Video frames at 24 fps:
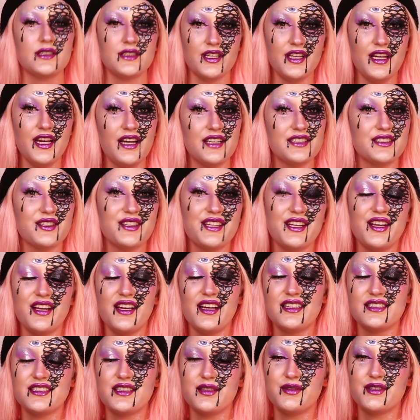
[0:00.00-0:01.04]
yeah, so thank you
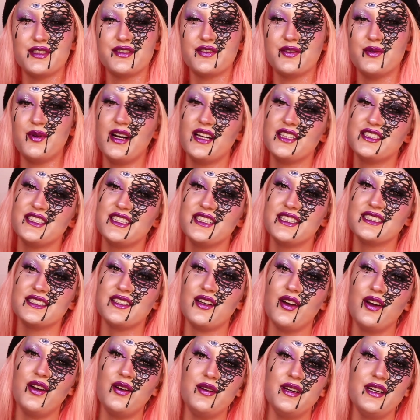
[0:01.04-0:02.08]
guys so much for watching. As
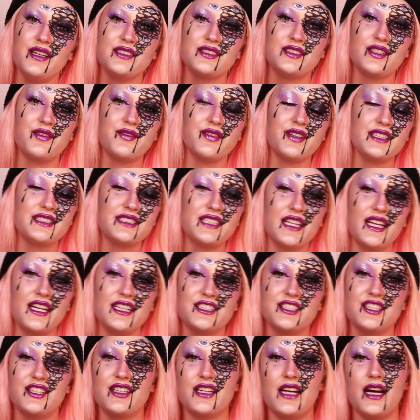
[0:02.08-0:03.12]
always, don't forget to like,
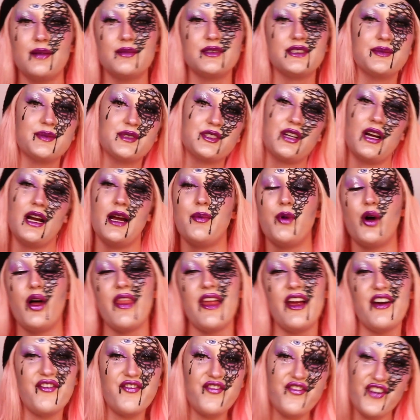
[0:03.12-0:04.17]
share, comment, subscribe, all
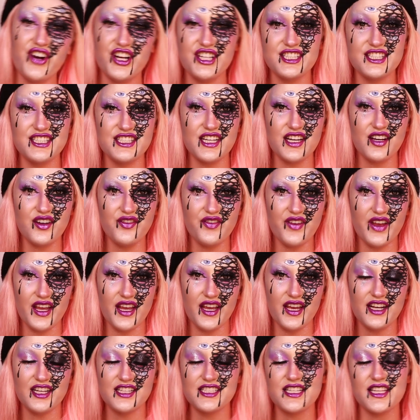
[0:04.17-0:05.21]
that fun stuff.
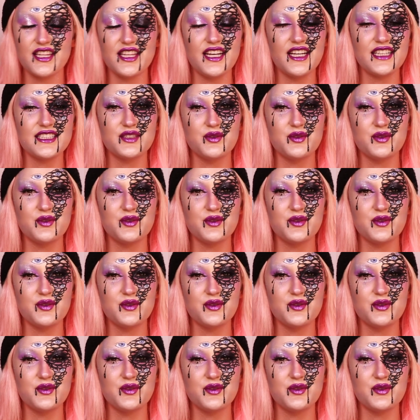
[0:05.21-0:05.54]
And until the next